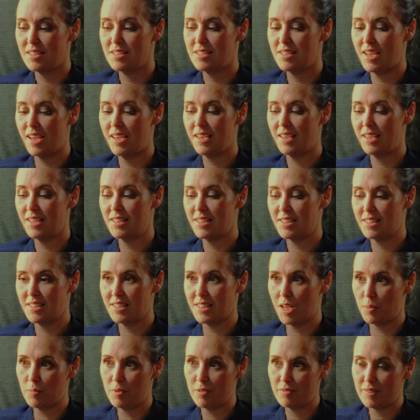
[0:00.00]
taking
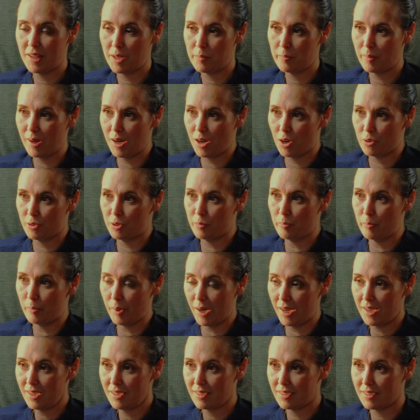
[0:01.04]
some of that power
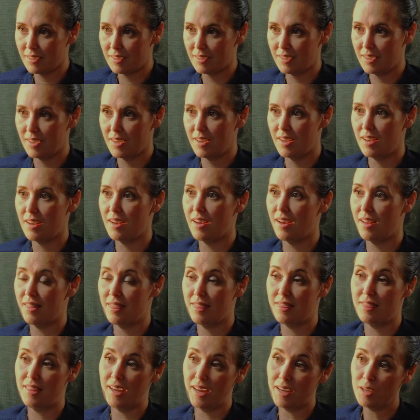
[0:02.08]
back
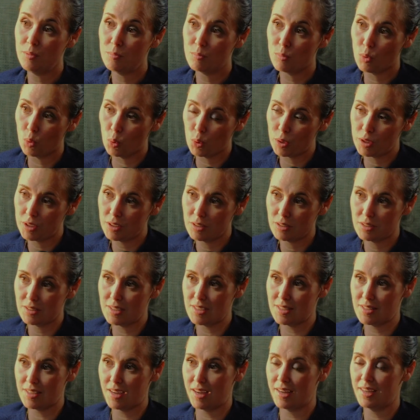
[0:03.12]
and then more,
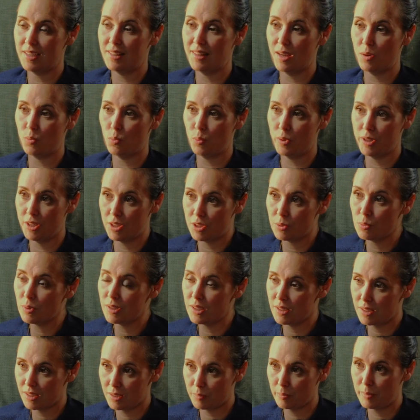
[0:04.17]
deciding that we
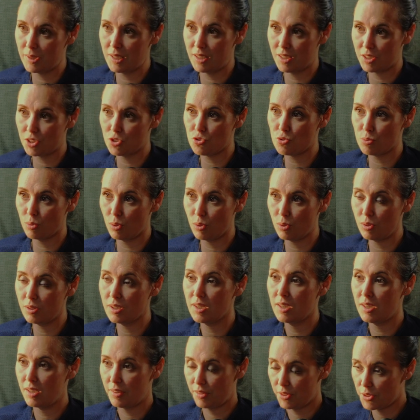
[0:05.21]
want to be in control,
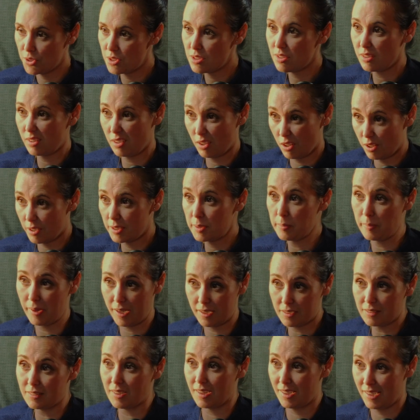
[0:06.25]
there's still a hard
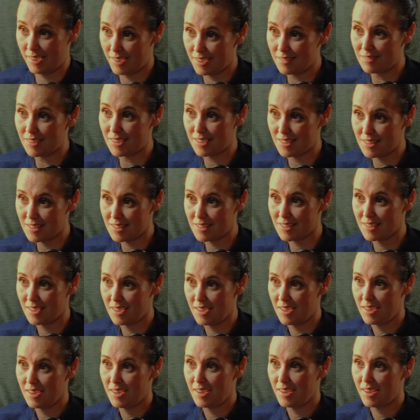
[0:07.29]
battle ahead of us.
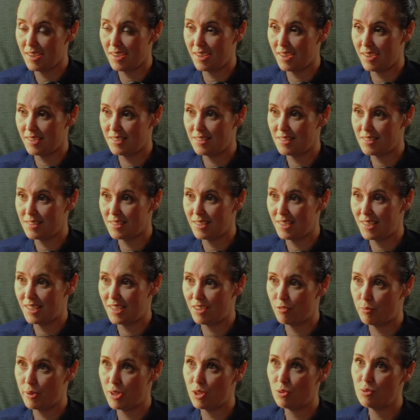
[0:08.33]
And
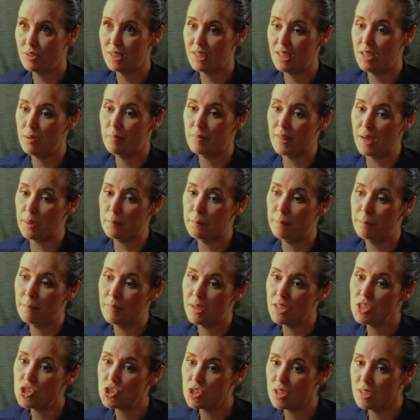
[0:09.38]
if we don't keep that
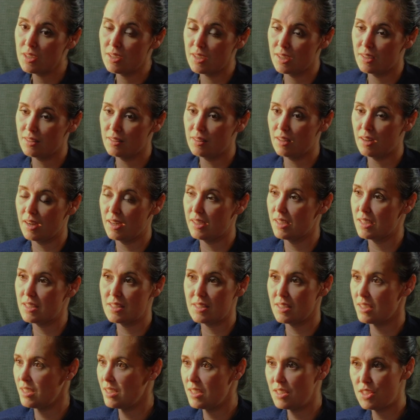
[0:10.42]
mission in line,
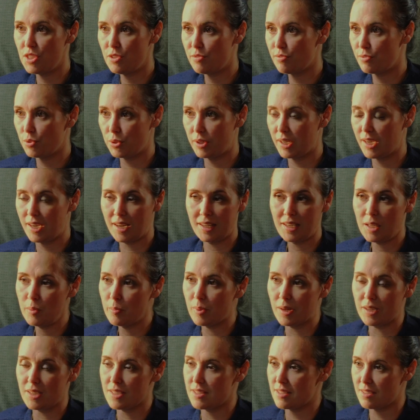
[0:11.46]
it's easy for
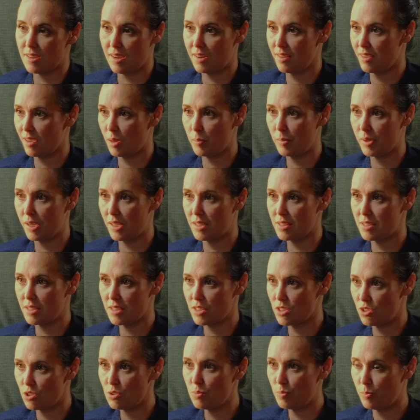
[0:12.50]
anybody standing up against
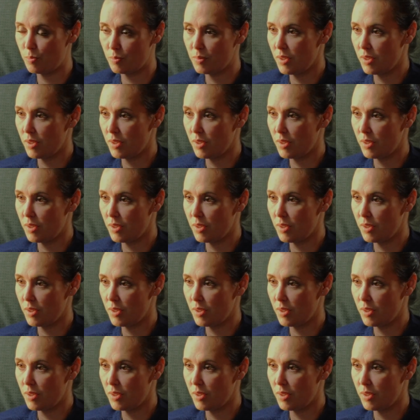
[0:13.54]
this to